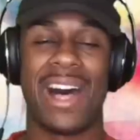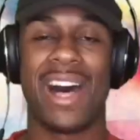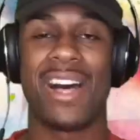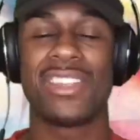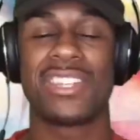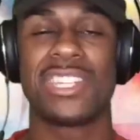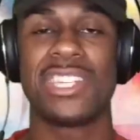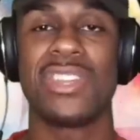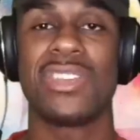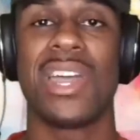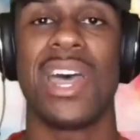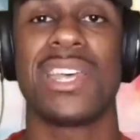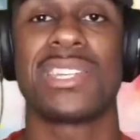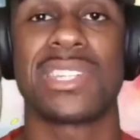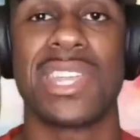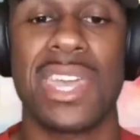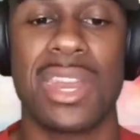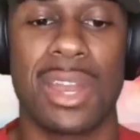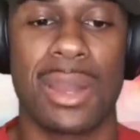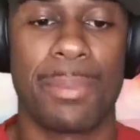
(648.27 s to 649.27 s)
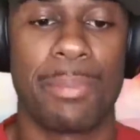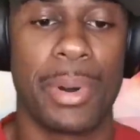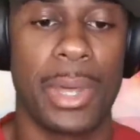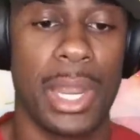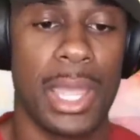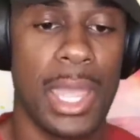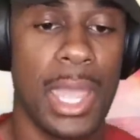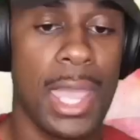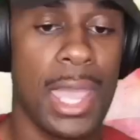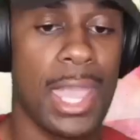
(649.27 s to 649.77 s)
I'll see you guys later,
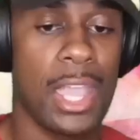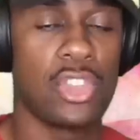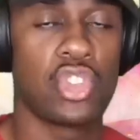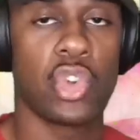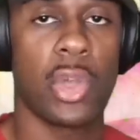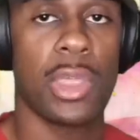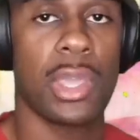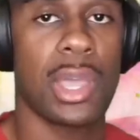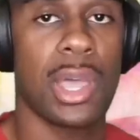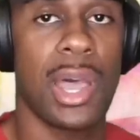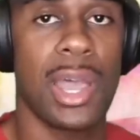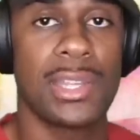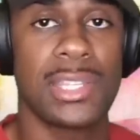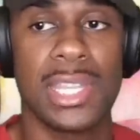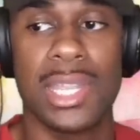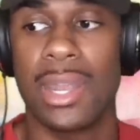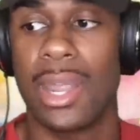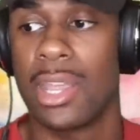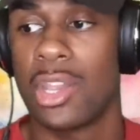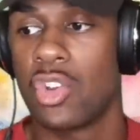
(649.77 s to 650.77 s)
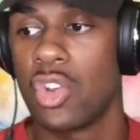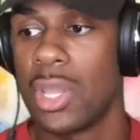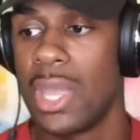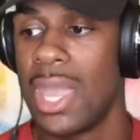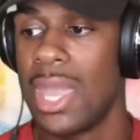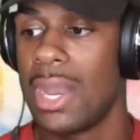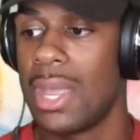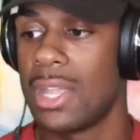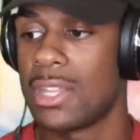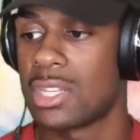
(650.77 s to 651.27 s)
but enjoy the content I
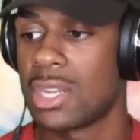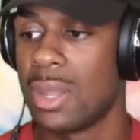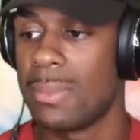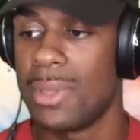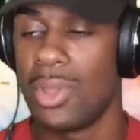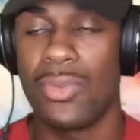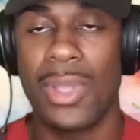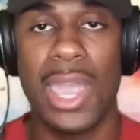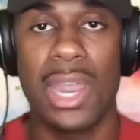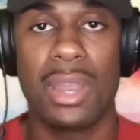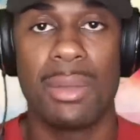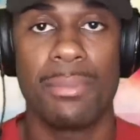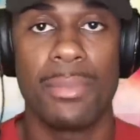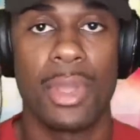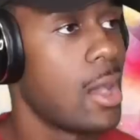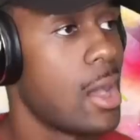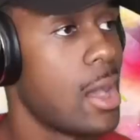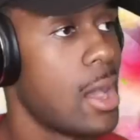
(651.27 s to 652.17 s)
create. It's gonna be random.